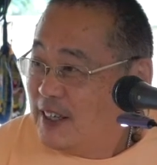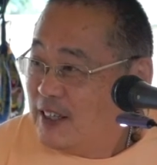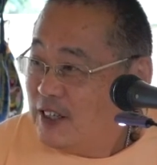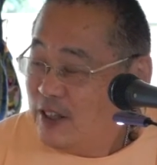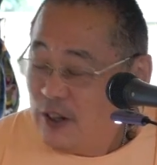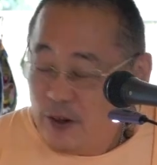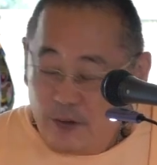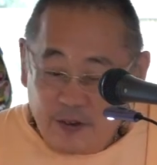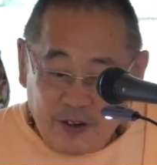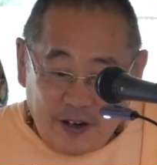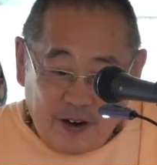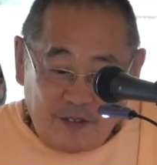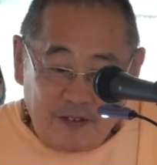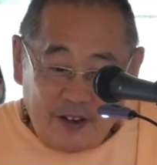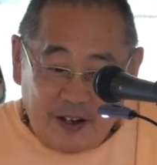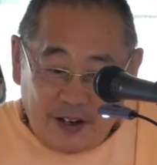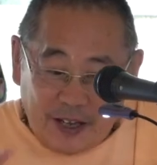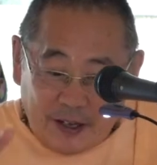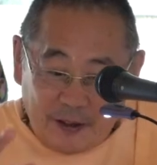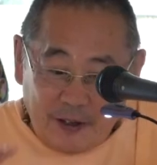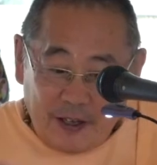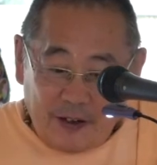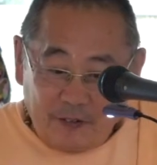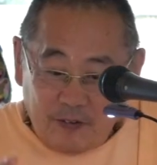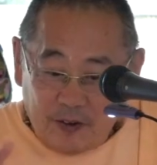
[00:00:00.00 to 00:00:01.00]
So if you have the
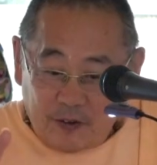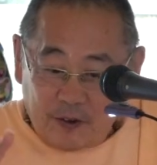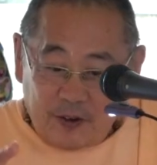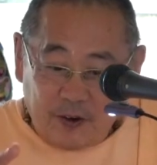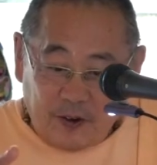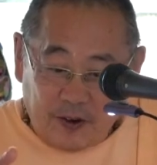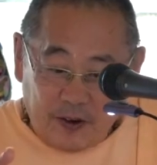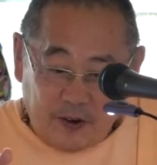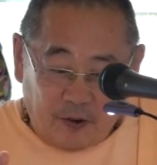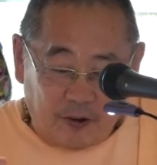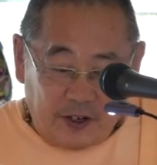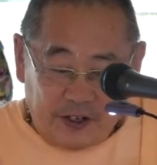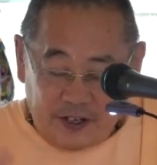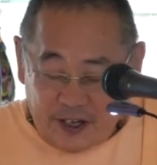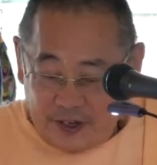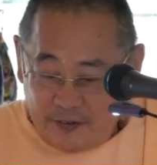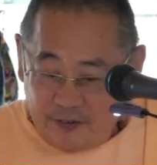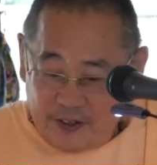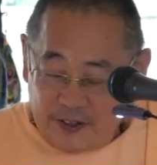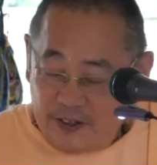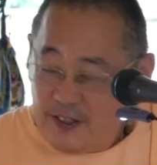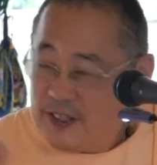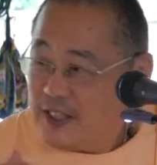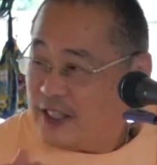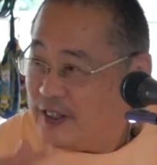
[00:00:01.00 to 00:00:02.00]
level of, or
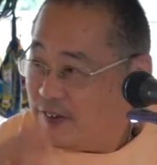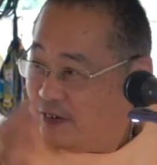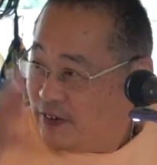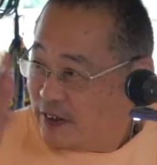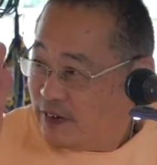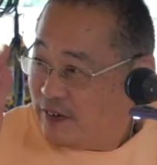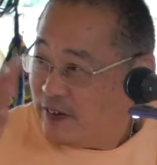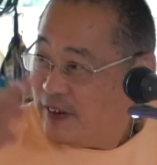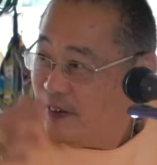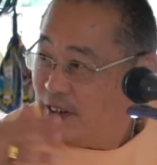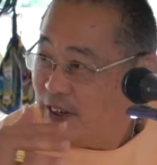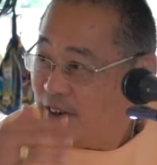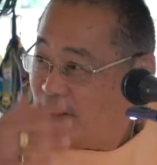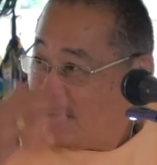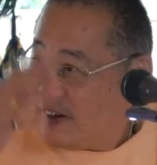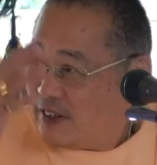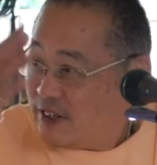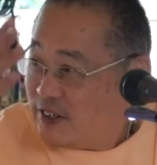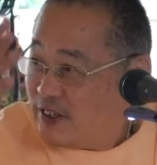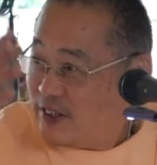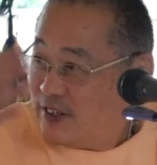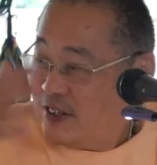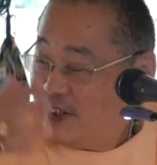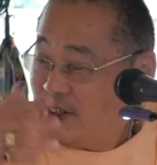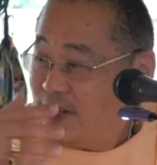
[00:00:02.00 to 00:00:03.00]
devatas, even if you have the
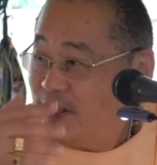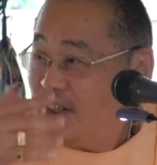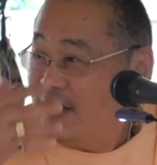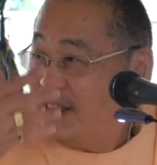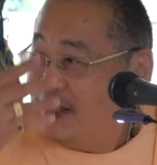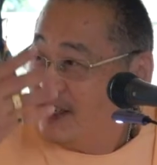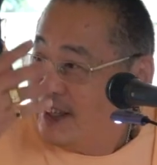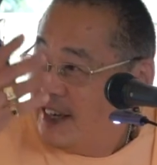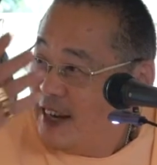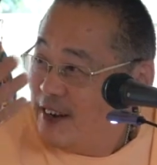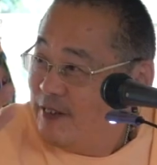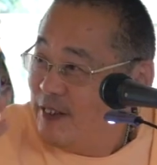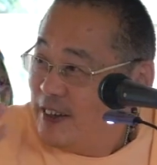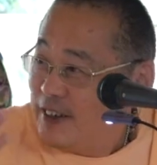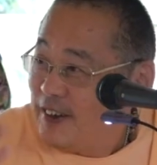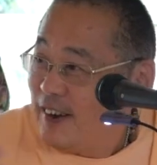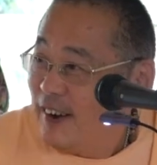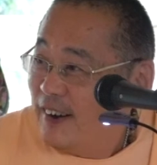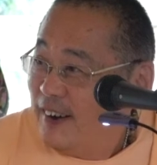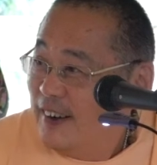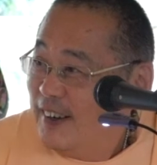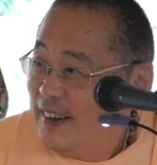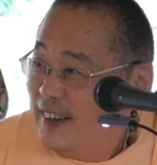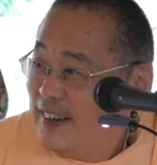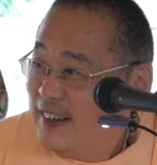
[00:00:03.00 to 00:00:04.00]
consciousness, you can see a
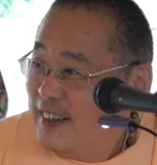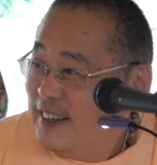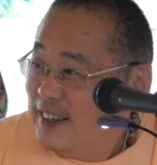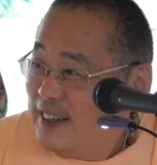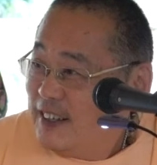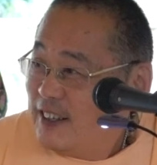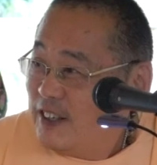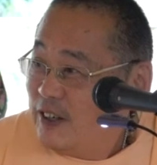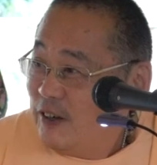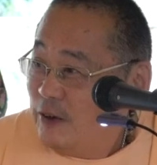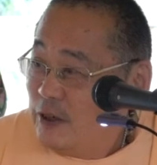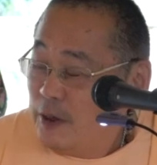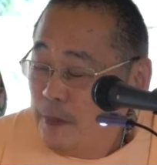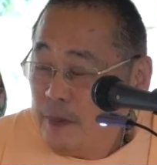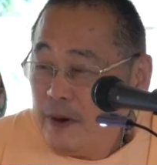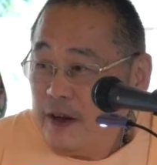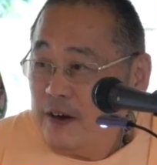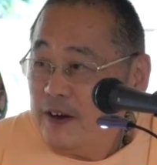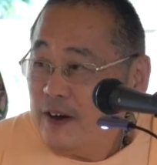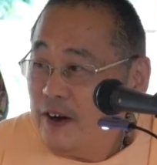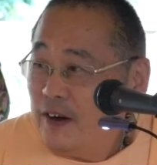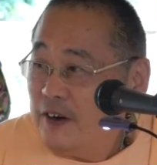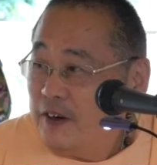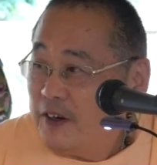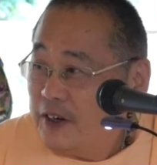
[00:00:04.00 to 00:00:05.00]
devata. So
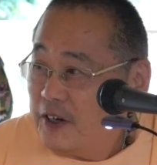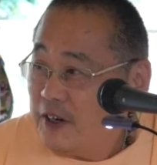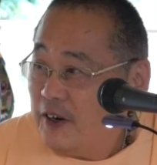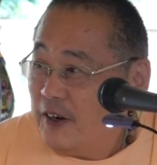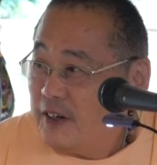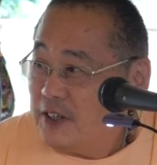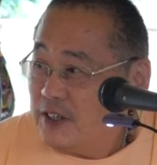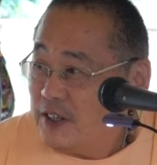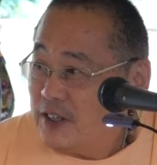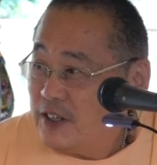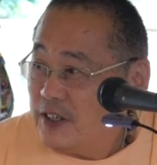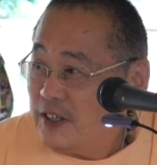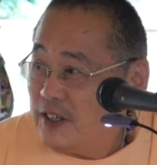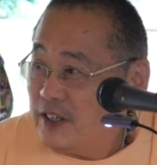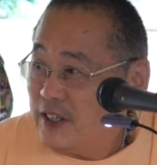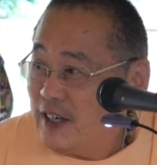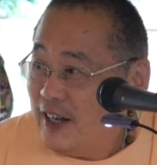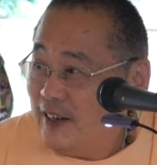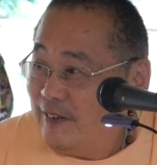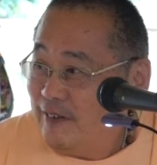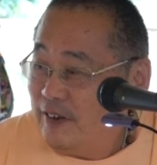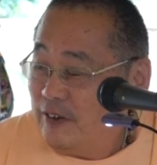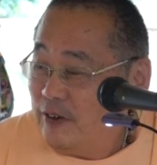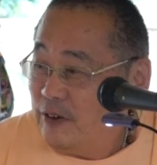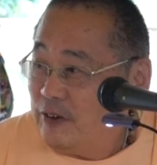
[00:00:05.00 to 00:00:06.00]
depending on your consciousness
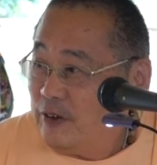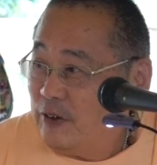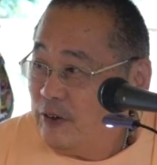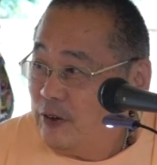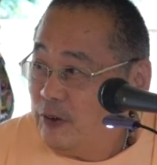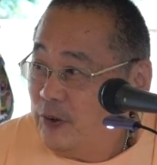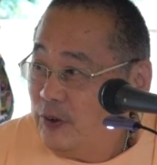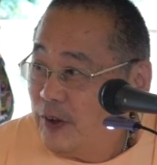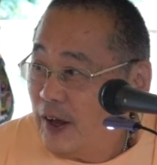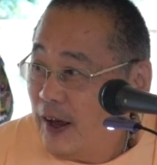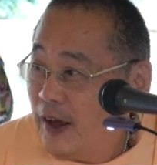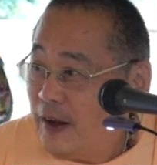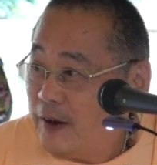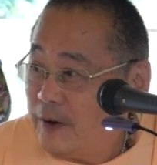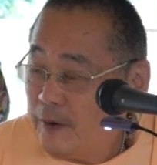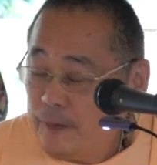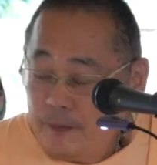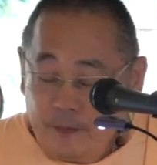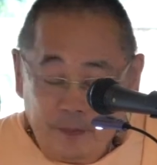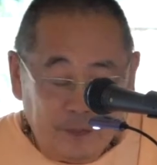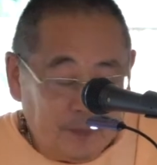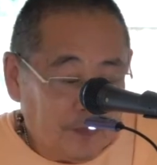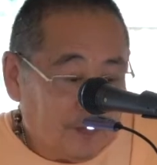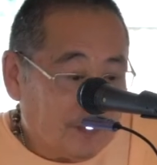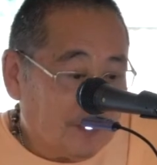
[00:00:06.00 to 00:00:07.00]
level, you can do
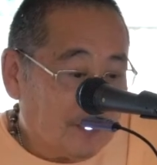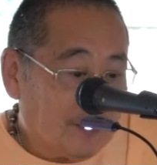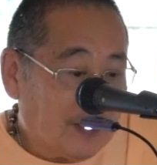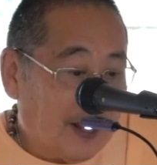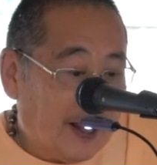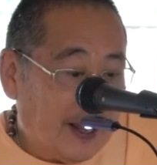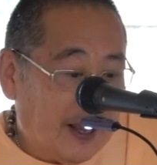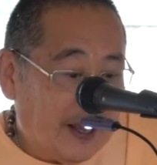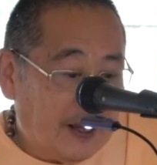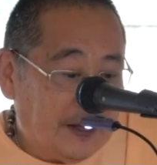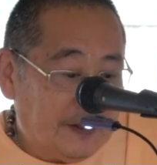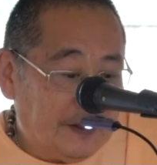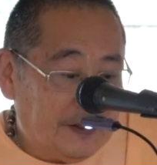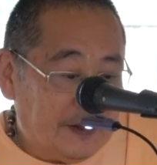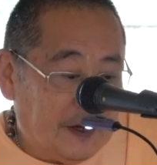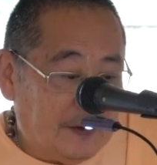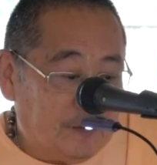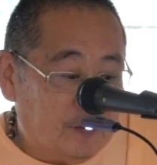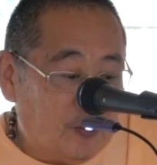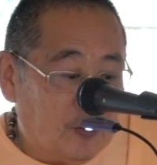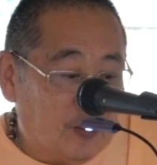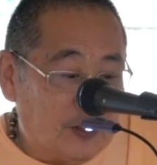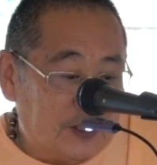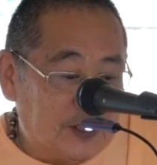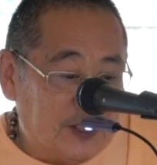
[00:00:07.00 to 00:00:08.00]
that. And
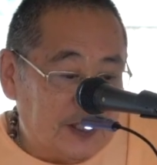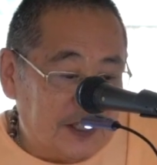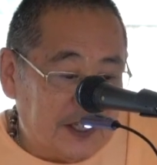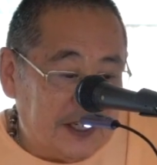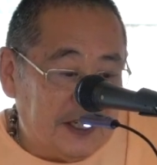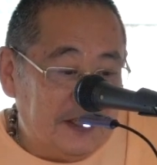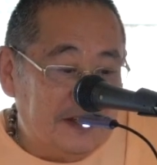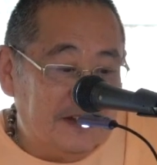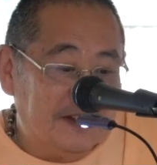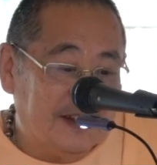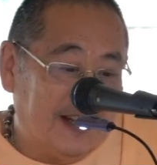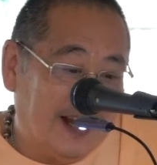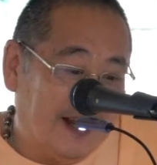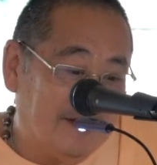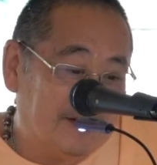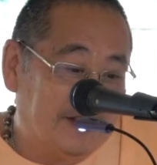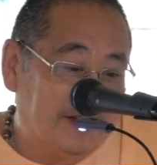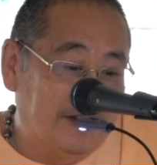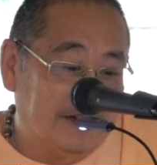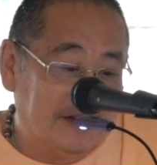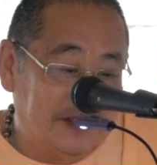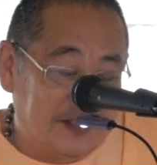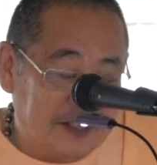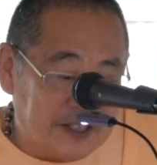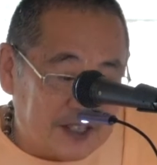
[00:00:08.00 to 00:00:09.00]
of course, in India, they have
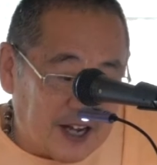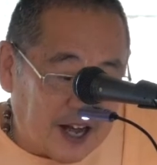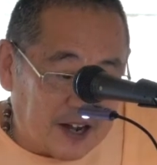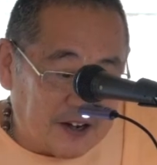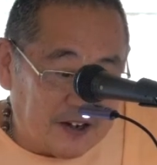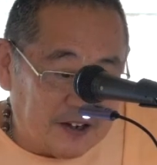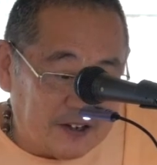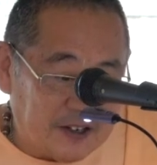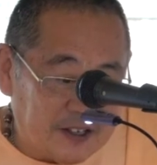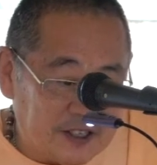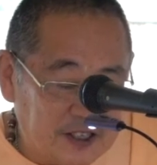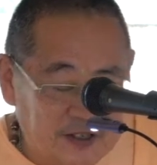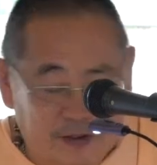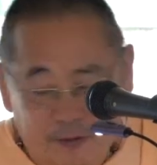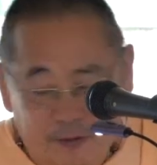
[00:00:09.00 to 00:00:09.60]
certain sadhanas.